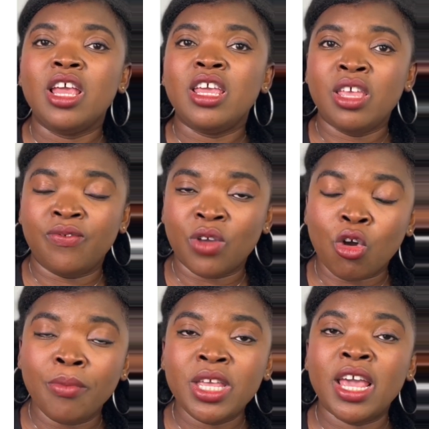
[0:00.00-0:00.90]
if you're
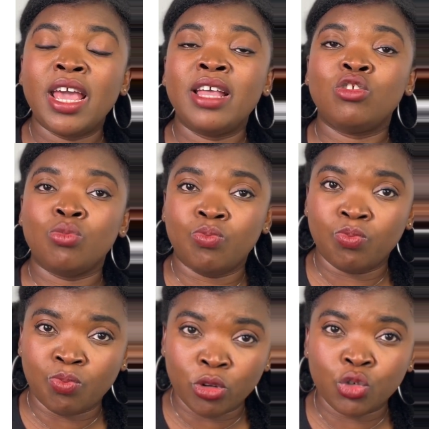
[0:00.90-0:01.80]
coming here to
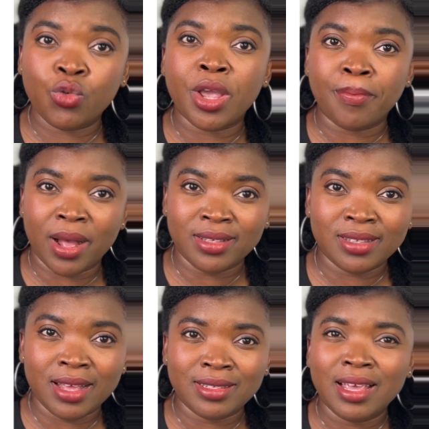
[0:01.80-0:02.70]
pursue a
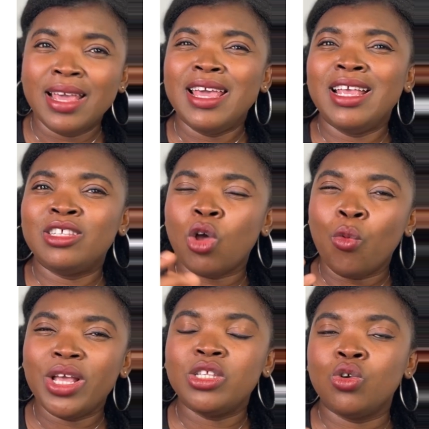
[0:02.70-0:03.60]
master's, it's
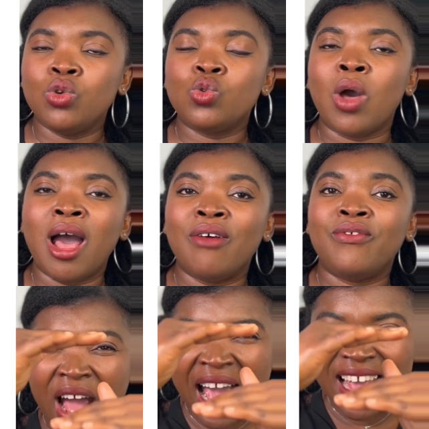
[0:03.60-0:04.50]
always good to have
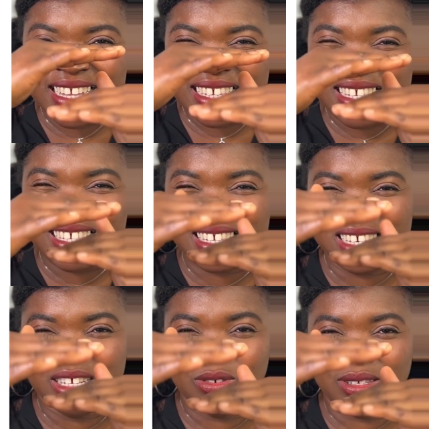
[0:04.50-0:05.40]
IT
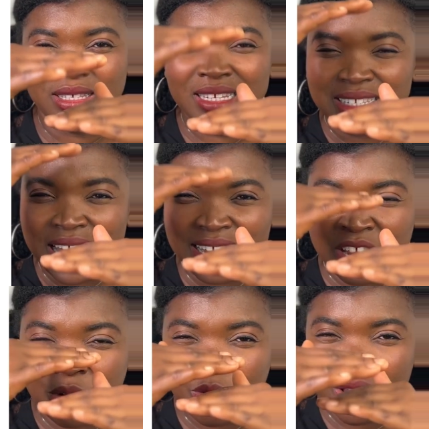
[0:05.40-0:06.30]
skills. This can
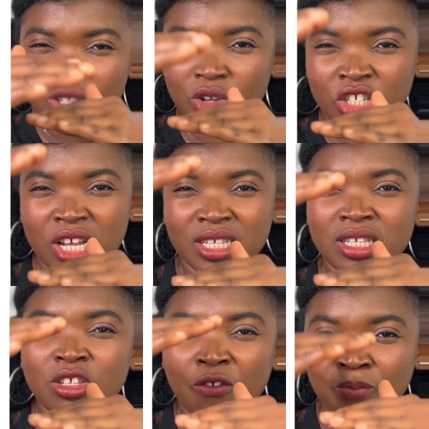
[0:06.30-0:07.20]
increase your
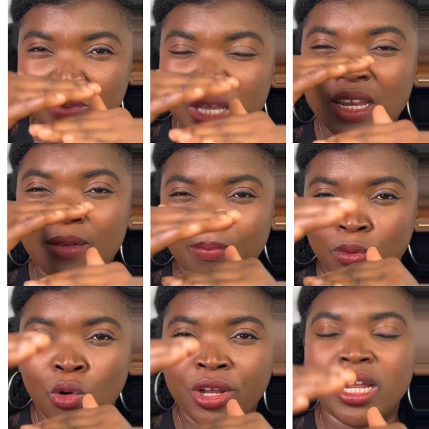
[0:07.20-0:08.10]
chances of being
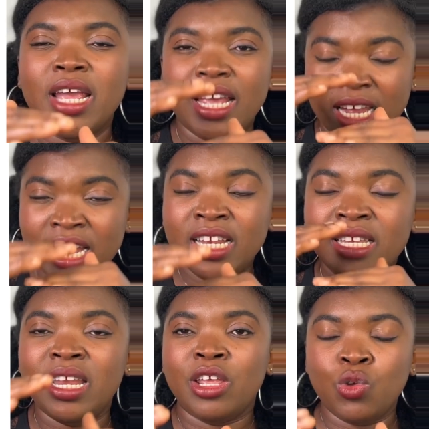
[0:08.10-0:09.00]
employed in
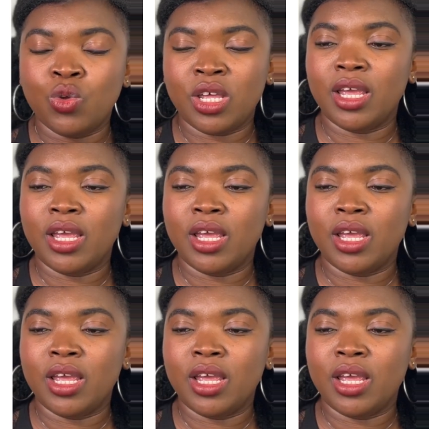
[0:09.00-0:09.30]
the UK